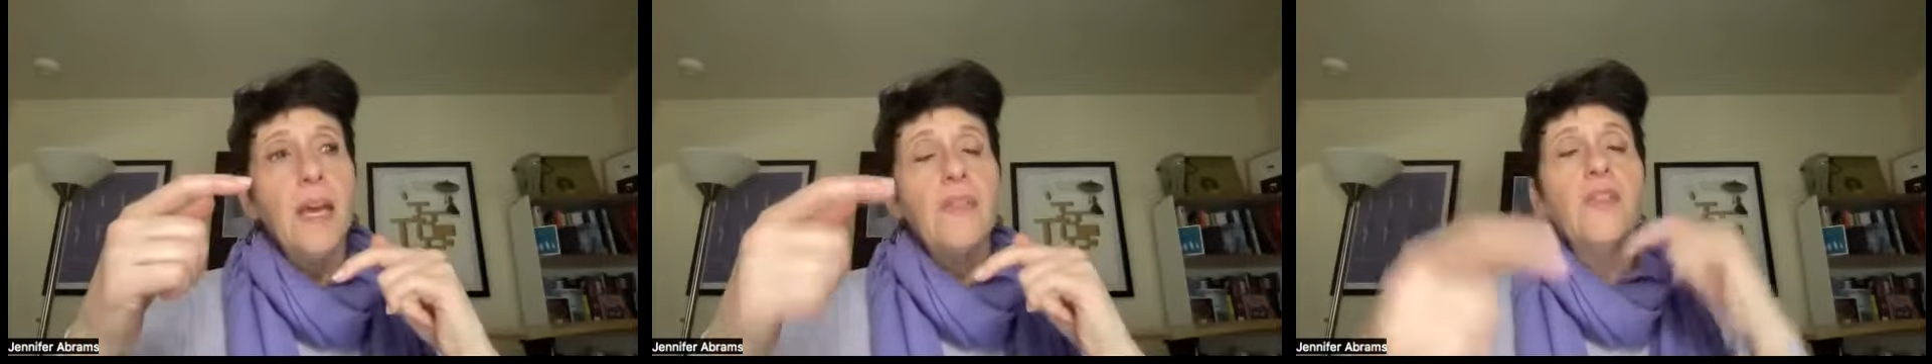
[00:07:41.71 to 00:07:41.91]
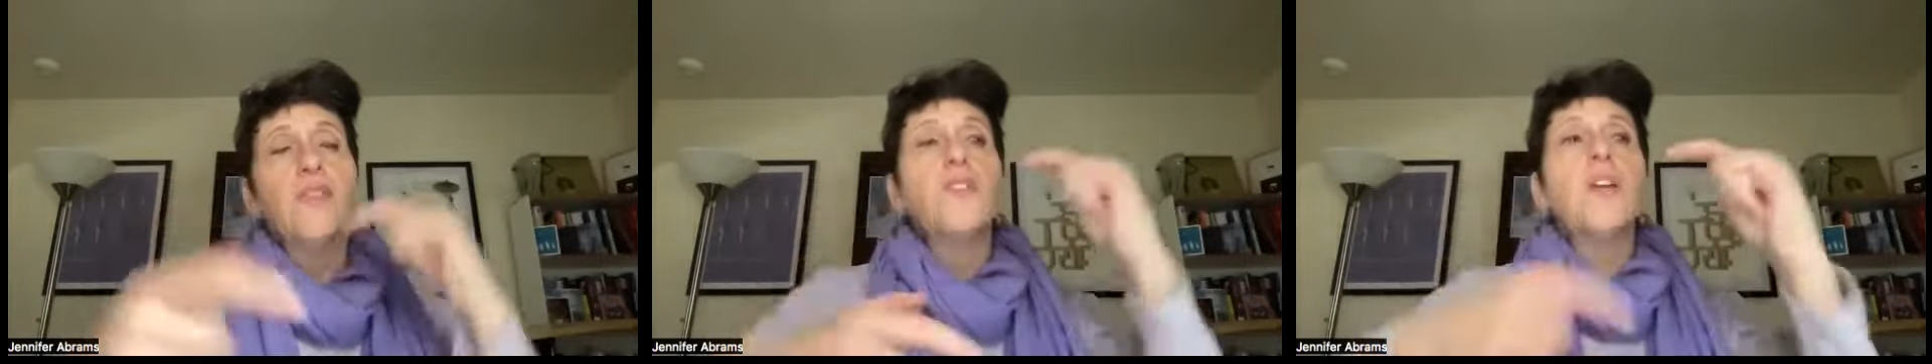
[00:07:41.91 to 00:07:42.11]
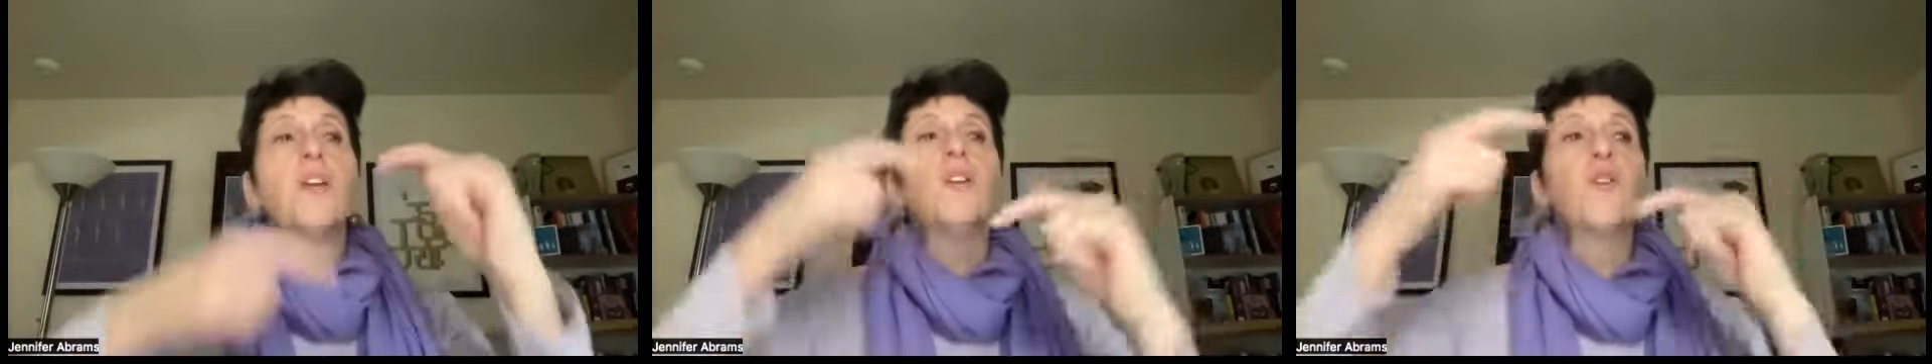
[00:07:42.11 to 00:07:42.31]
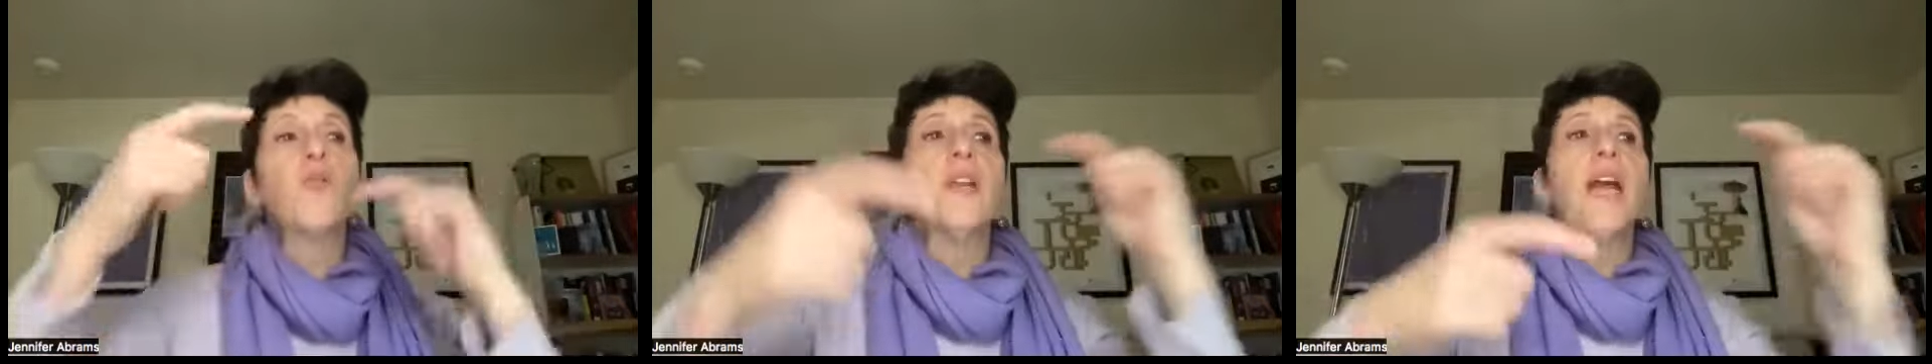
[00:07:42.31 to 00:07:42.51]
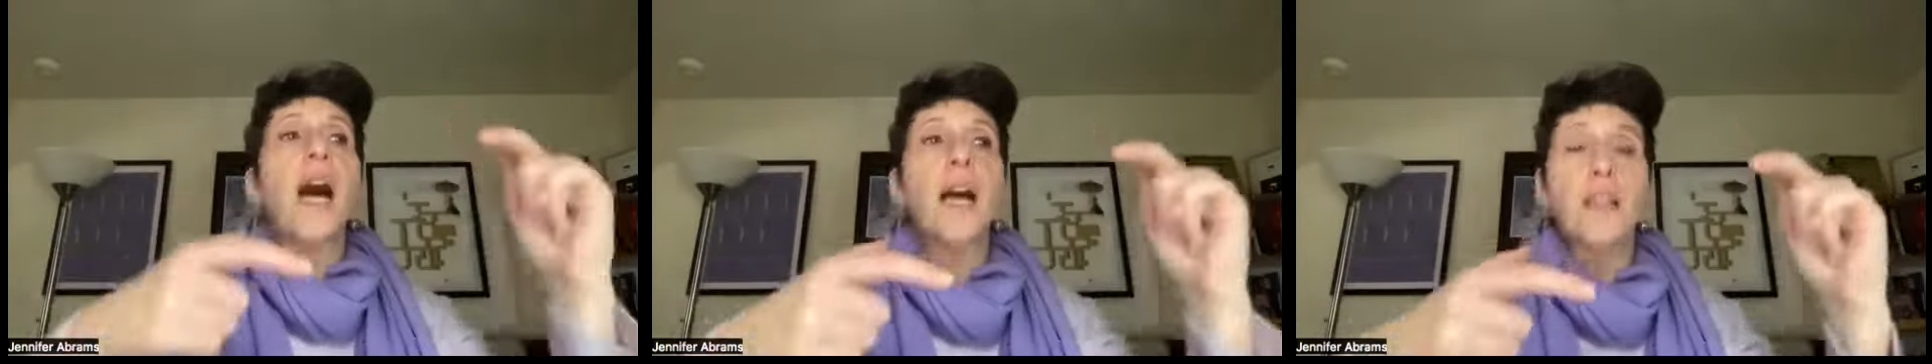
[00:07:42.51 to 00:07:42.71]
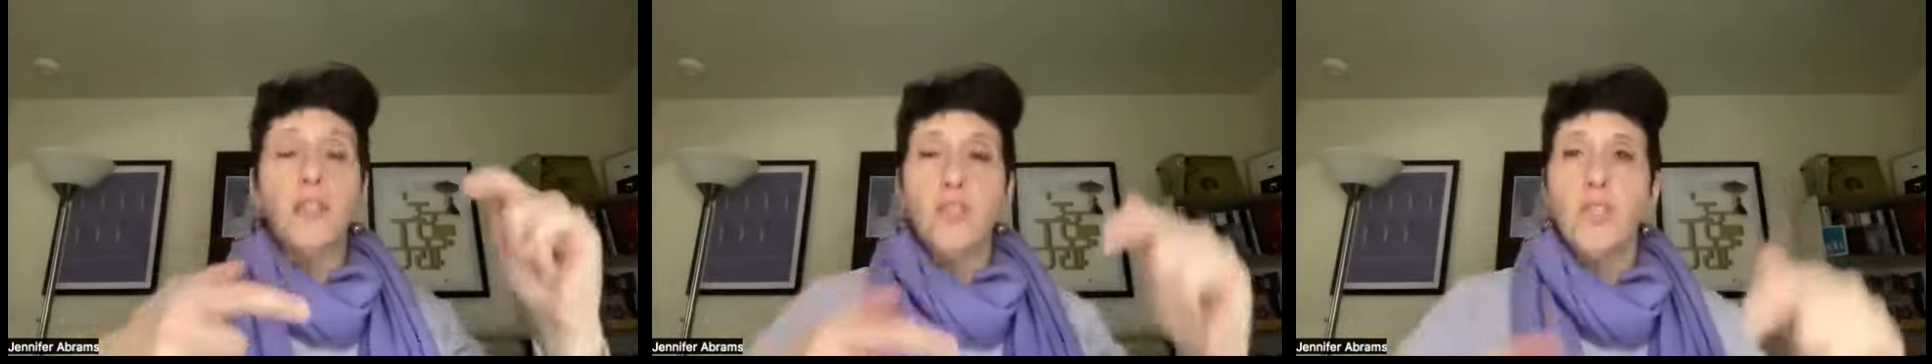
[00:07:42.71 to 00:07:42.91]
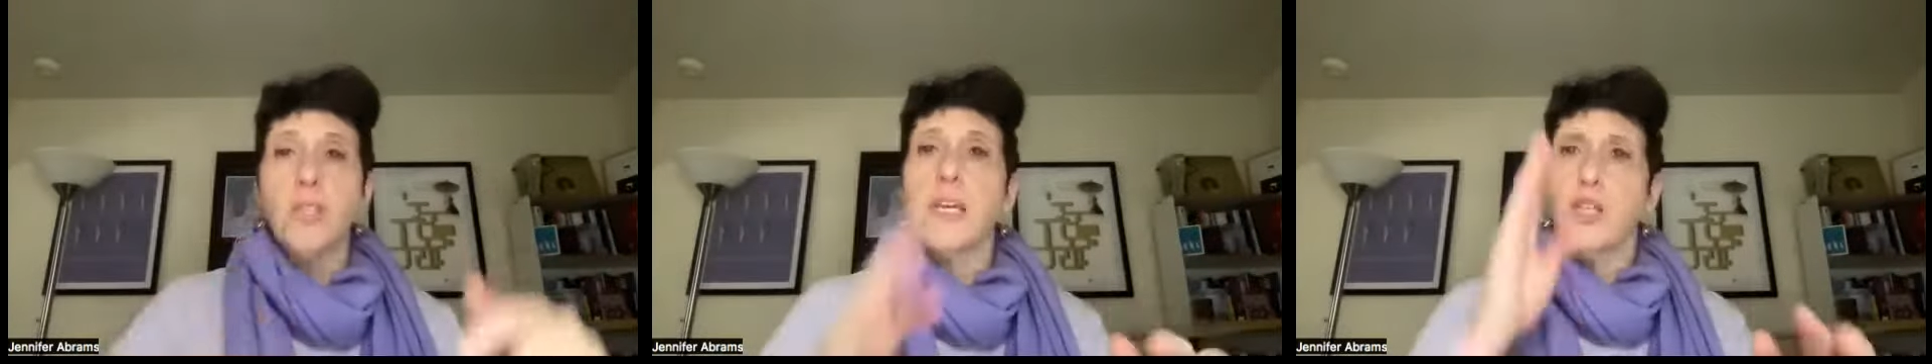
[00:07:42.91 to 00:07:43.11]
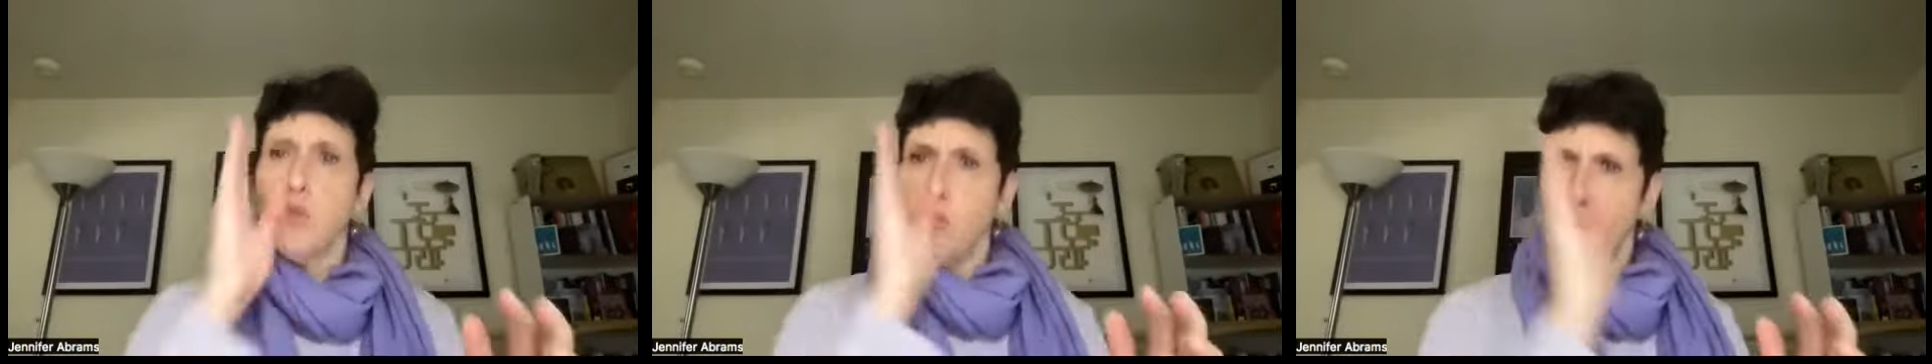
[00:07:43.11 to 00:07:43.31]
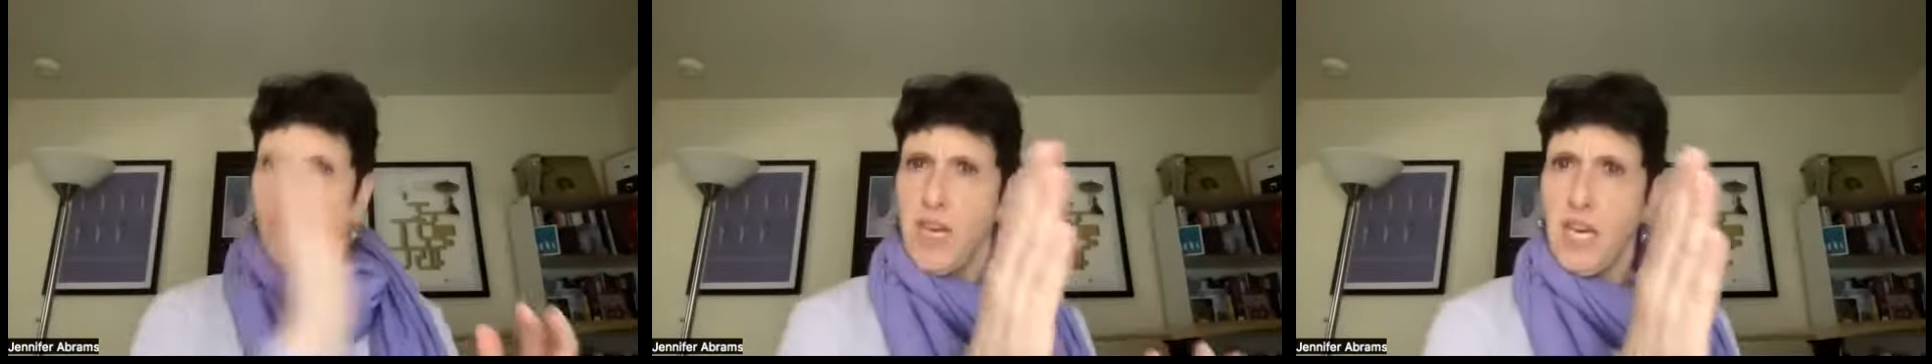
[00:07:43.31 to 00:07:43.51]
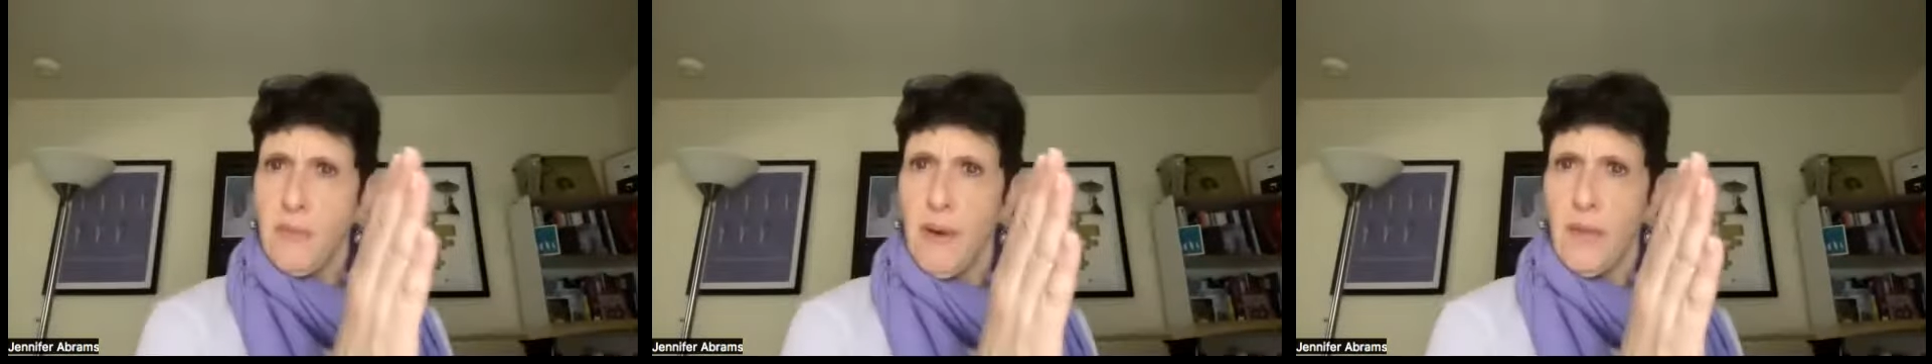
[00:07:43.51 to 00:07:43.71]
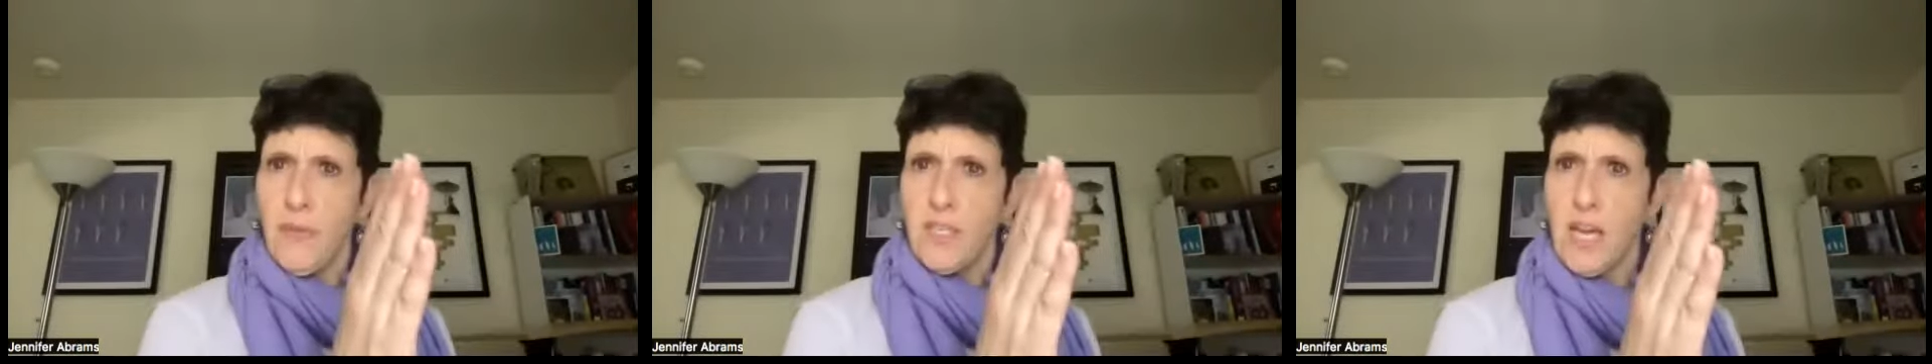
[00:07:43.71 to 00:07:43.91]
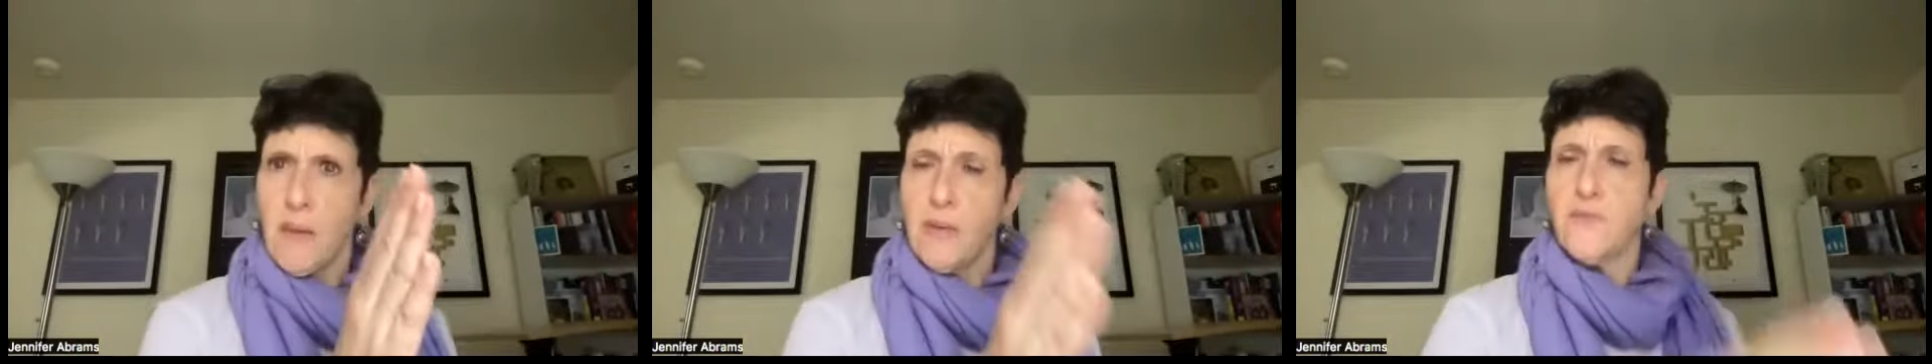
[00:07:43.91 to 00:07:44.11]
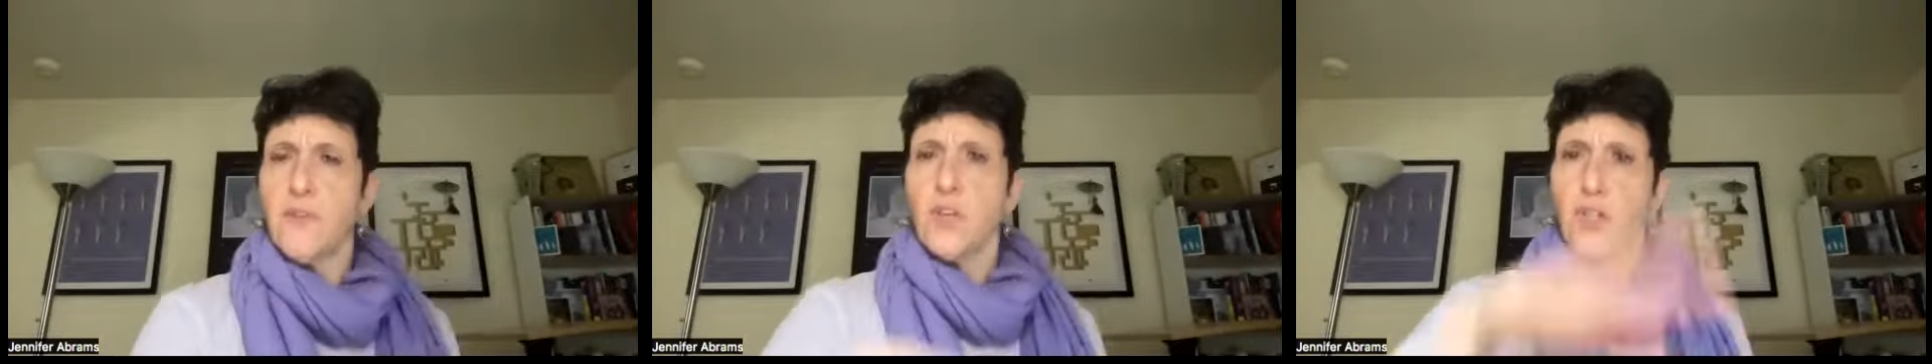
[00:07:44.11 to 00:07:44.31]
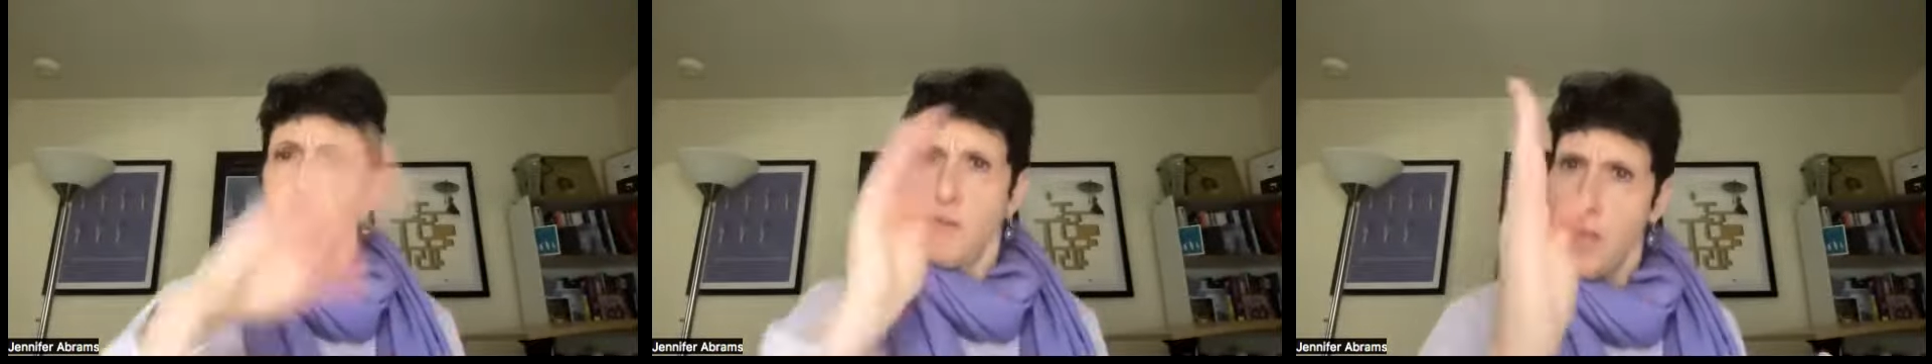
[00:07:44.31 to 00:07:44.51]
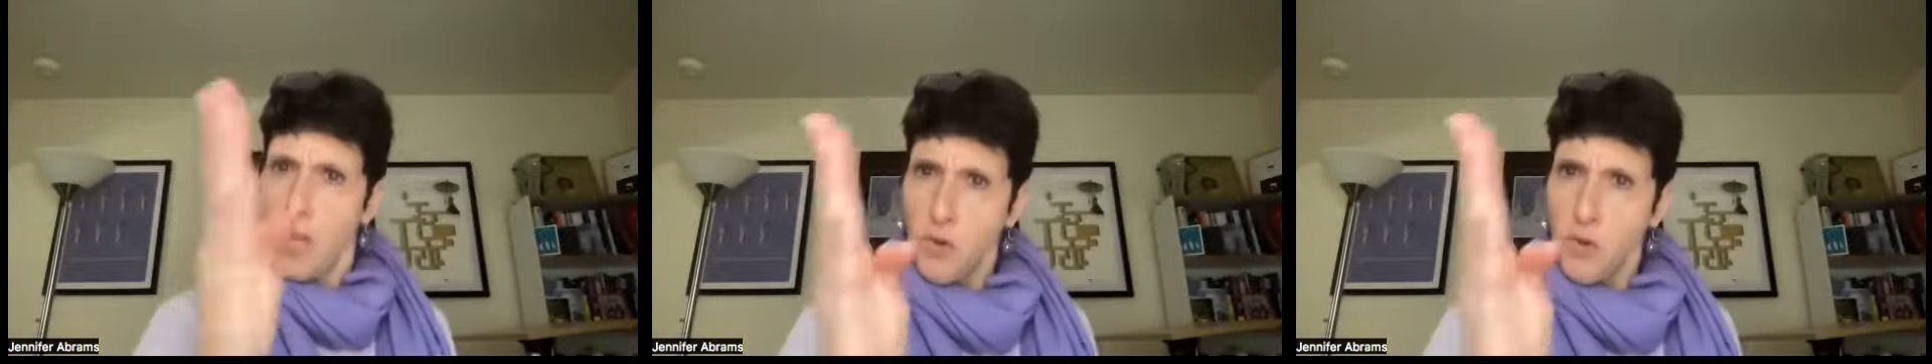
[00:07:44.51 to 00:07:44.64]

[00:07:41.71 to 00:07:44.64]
there's no chronology like you think about the timing first and then